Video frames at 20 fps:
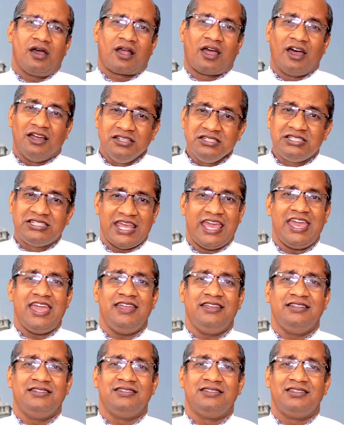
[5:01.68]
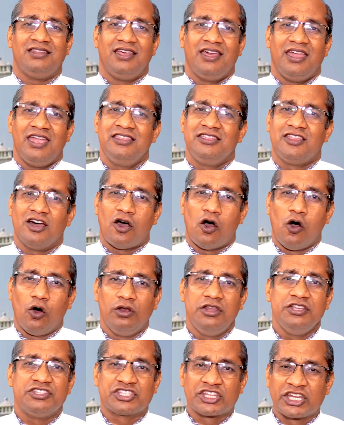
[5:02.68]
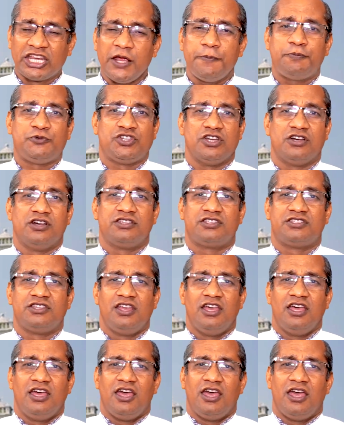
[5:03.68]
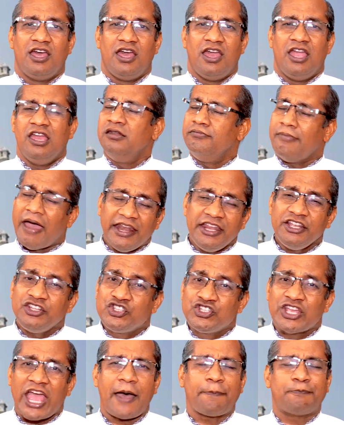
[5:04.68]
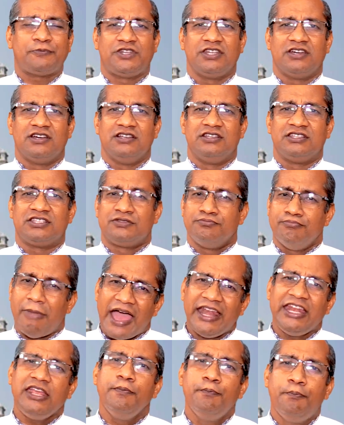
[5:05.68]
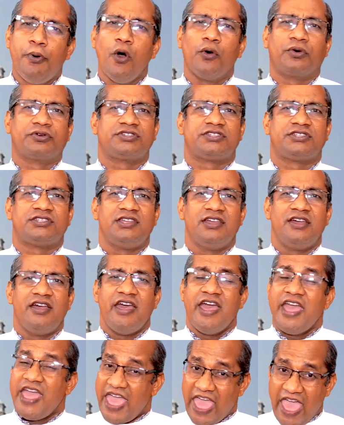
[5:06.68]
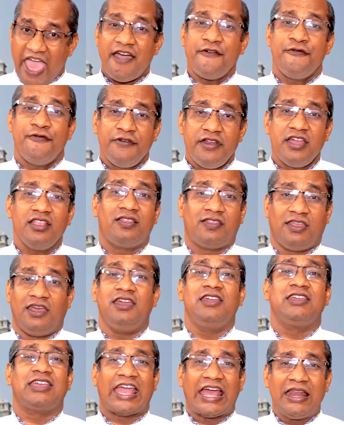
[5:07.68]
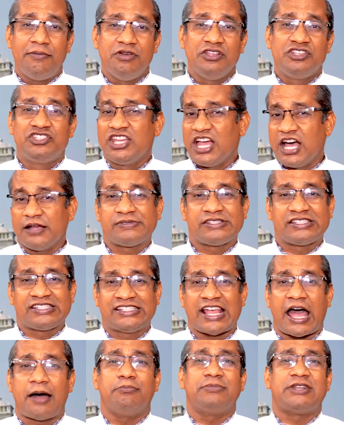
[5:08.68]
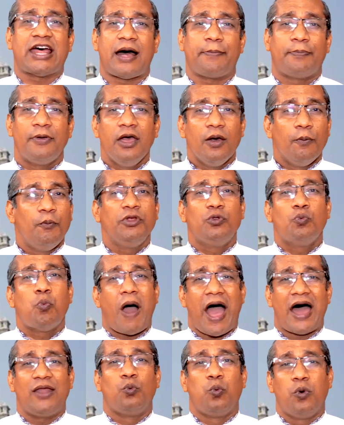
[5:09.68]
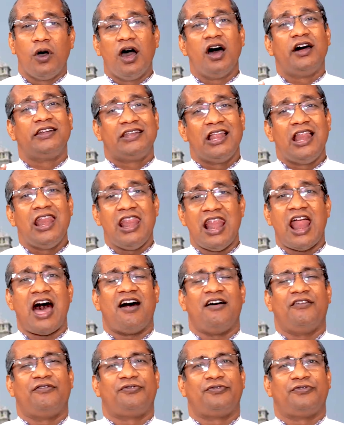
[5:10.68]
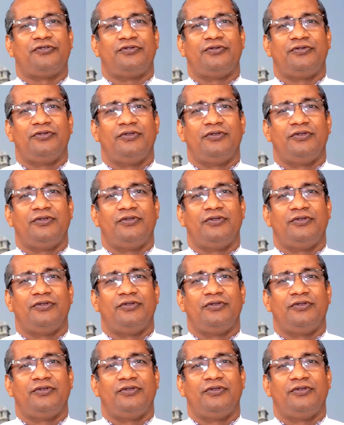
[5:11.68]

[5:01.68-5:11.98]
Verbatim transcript: contained in the Holy Scriptures, in many chapters, many books, everything can be just summed up with one word, love.